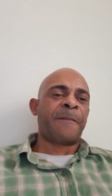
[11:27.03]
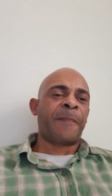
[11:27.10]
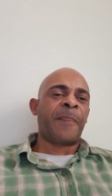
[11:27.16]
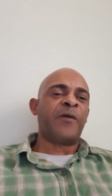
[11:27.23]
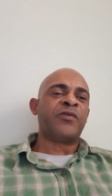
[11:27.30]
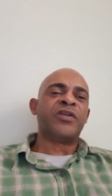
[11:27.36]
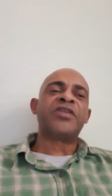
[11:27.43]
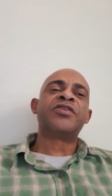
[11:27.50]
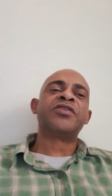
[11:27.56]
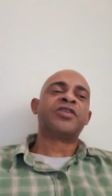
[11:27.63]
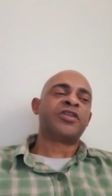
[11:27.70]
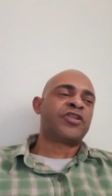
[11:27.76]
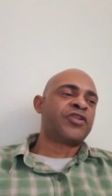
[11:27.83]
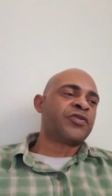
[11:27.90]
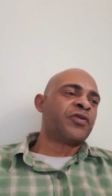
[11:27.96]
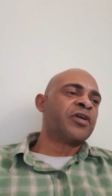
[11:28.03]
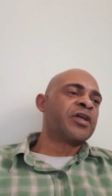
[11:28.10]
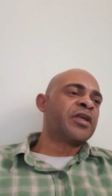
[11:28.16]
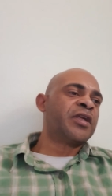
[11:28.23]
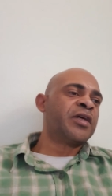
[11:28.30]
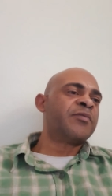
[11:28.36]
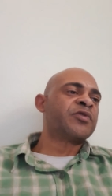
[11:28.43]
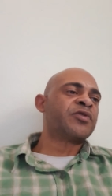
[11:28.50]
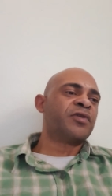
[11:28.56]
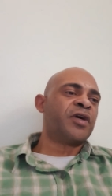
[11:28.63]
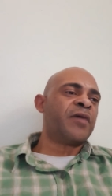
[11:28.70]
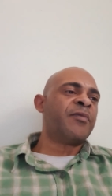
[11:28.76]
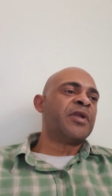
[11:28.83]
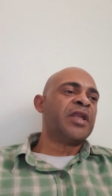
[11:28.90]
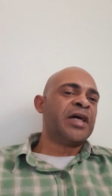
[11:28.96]
Now, this is a short clip, so
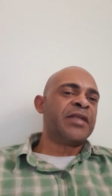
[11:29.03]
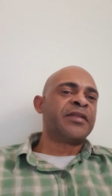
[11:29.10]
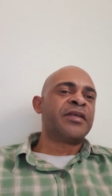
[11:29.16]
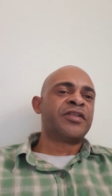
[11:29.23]
I'm going to let